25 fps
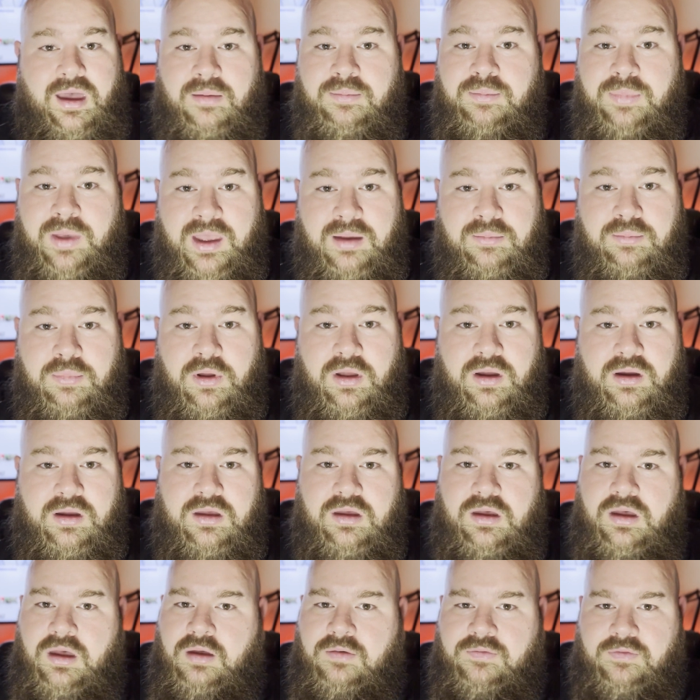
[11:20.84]
big
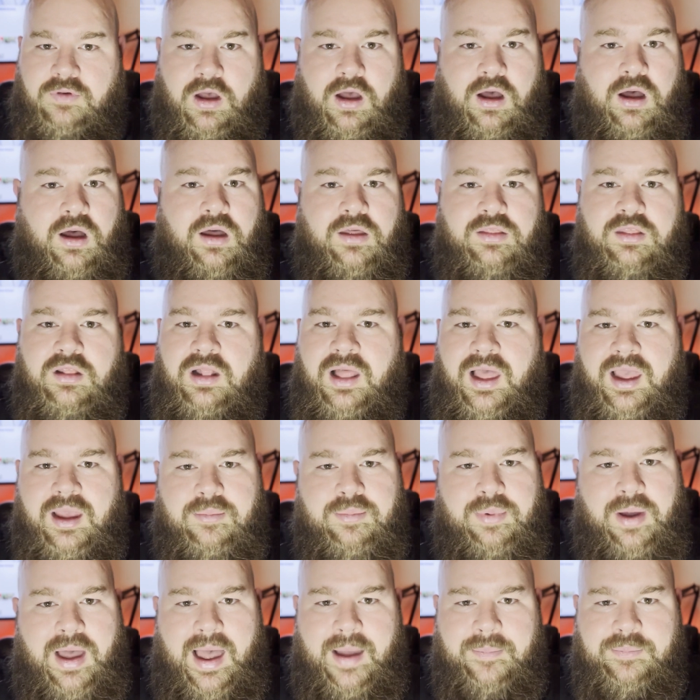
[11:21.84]
book of all the like
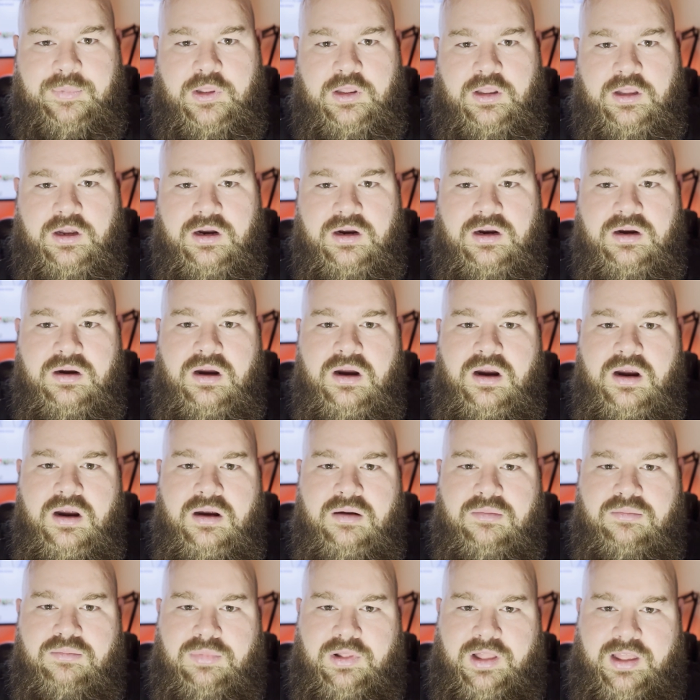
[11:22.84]
popular
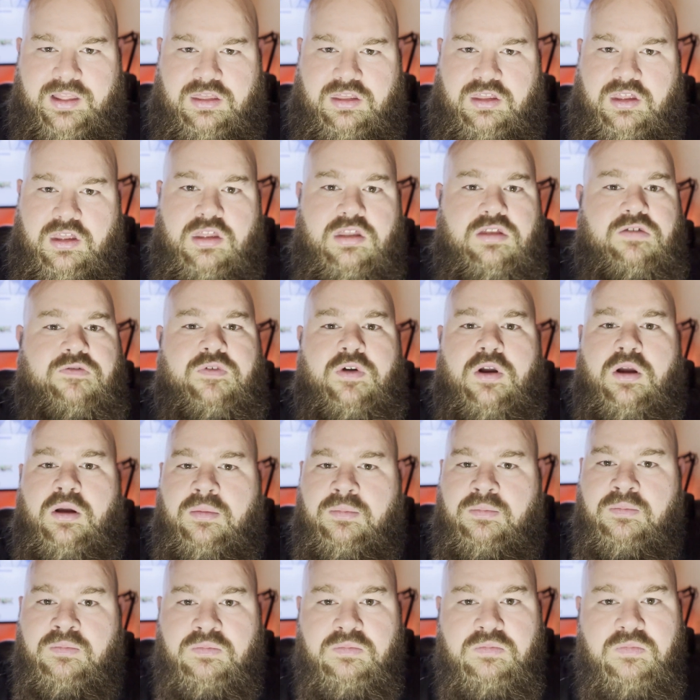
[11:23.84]
blitzes
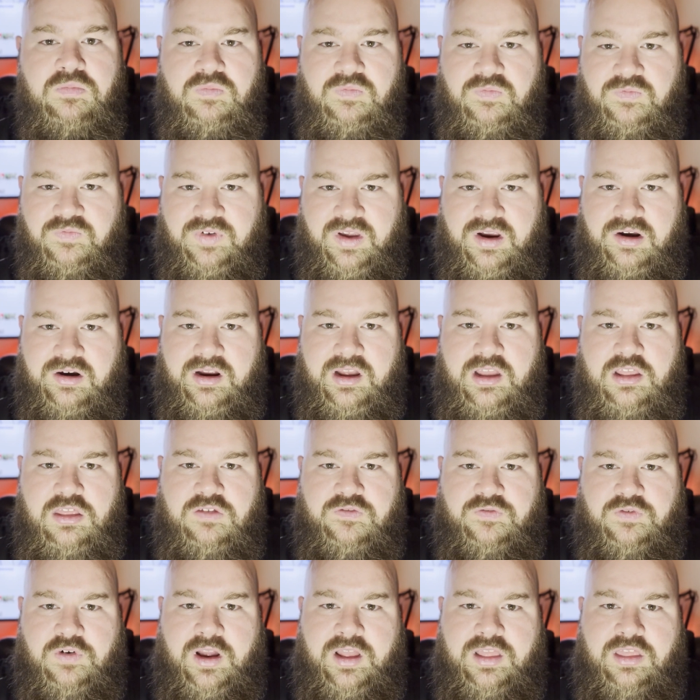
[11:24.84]
from various
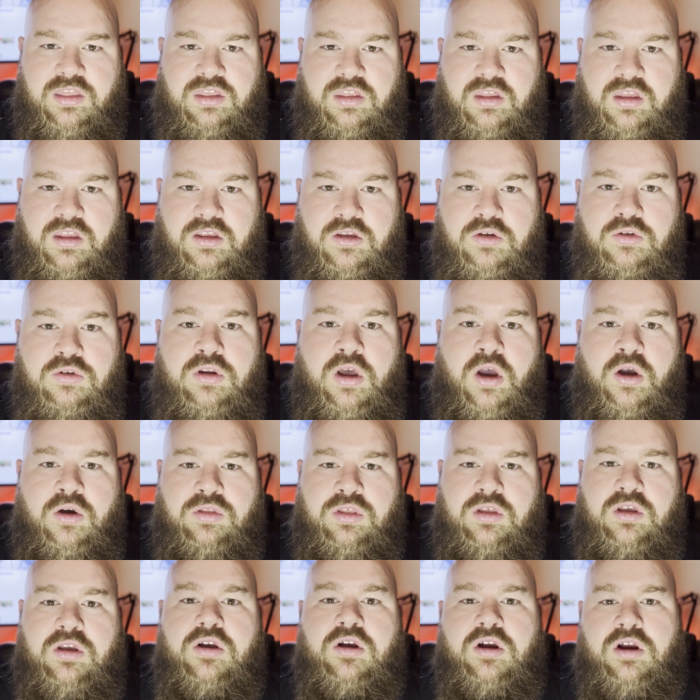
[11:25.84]
fronts that you know
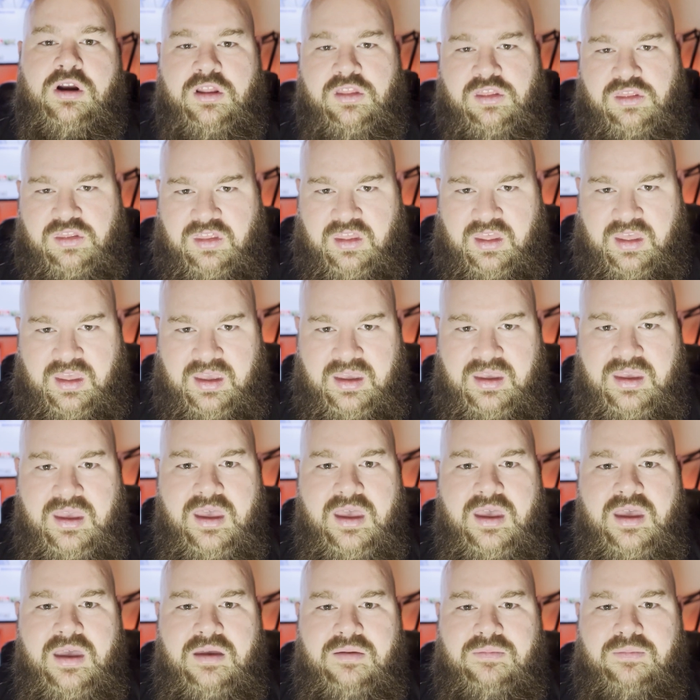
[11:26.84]
that you're going to see
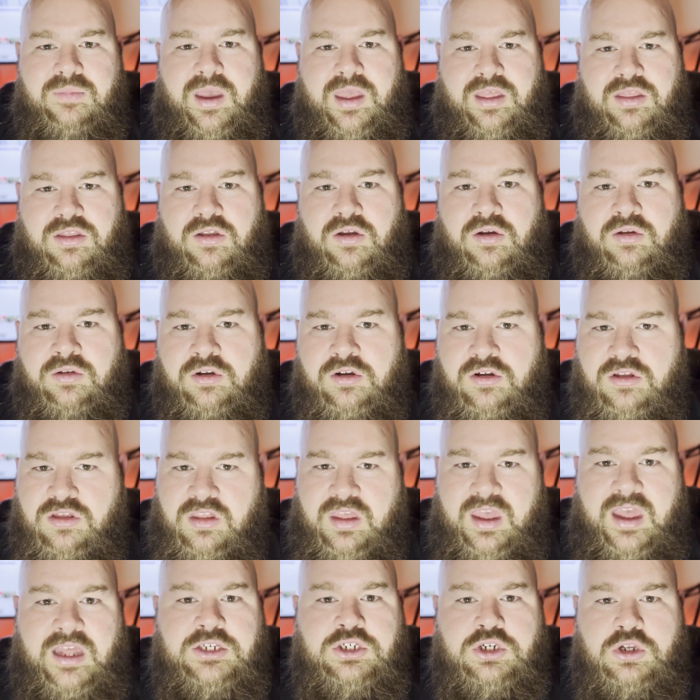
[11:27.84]
based on your
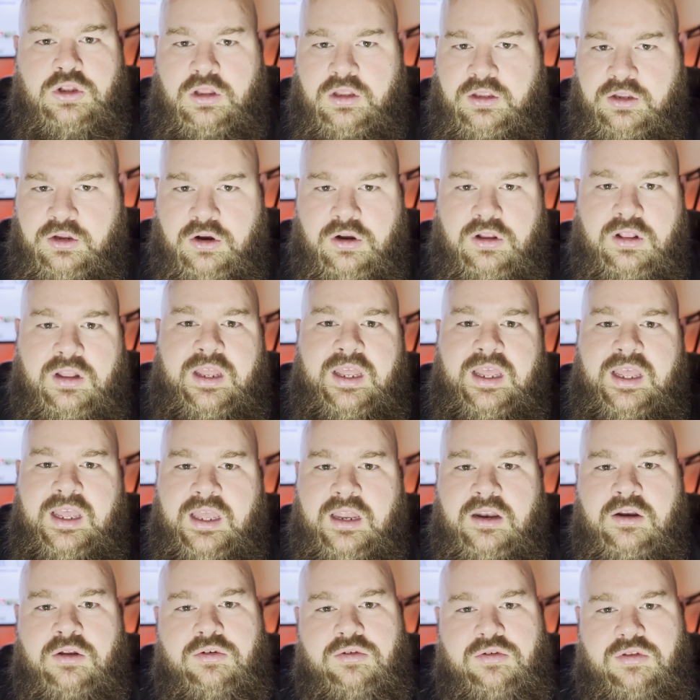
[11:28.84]
schedule and your league
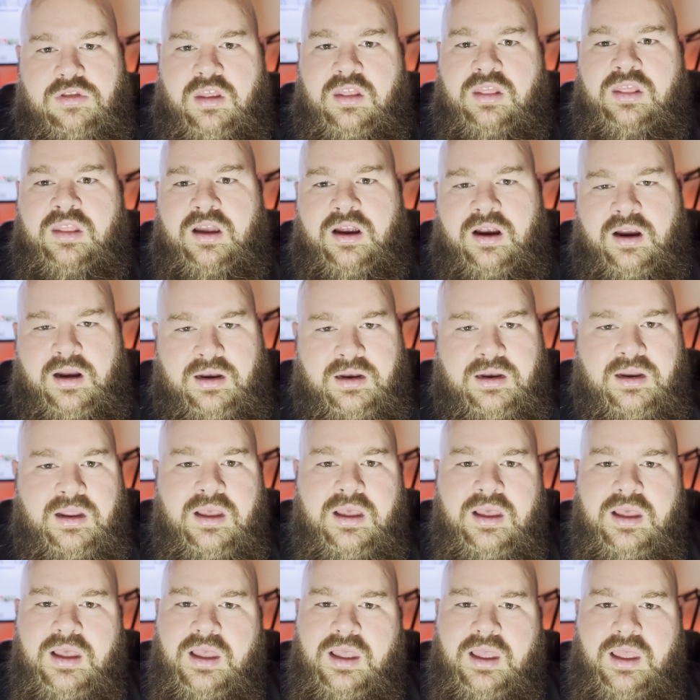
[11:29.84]
and who's in there
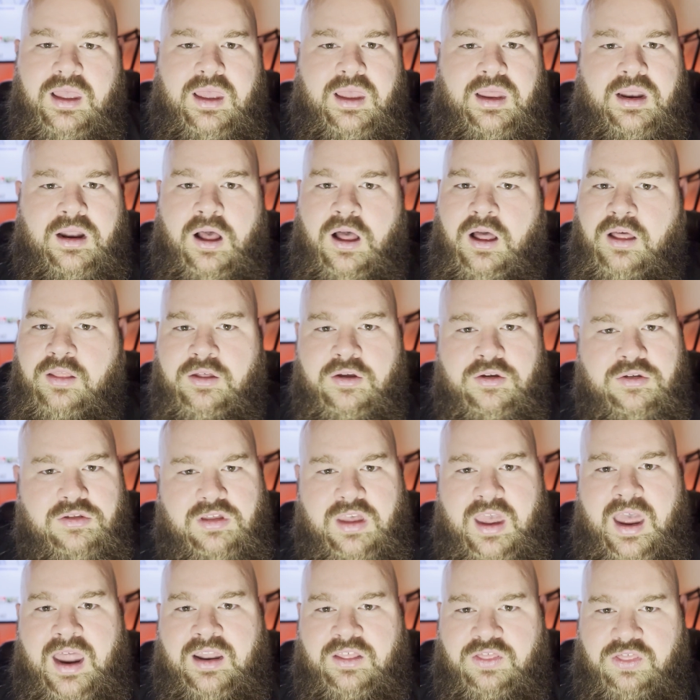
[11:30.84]
and all those
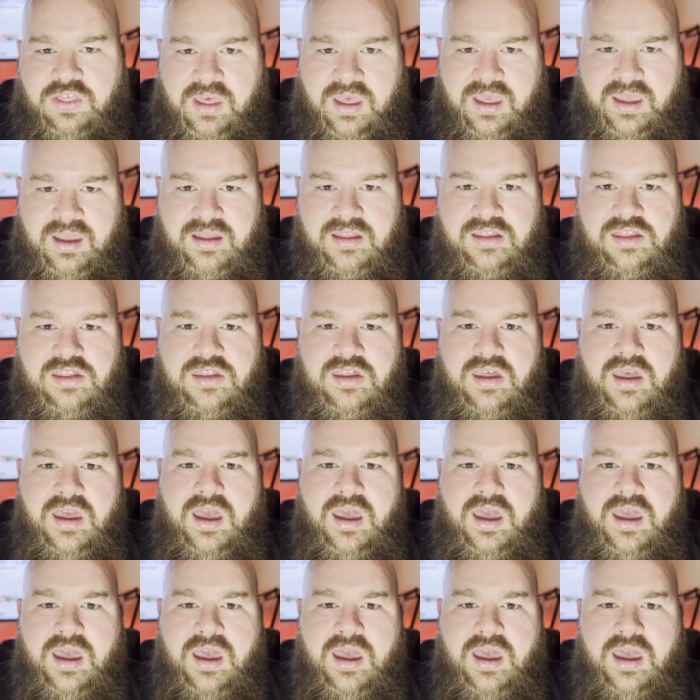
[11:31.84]
kind of things,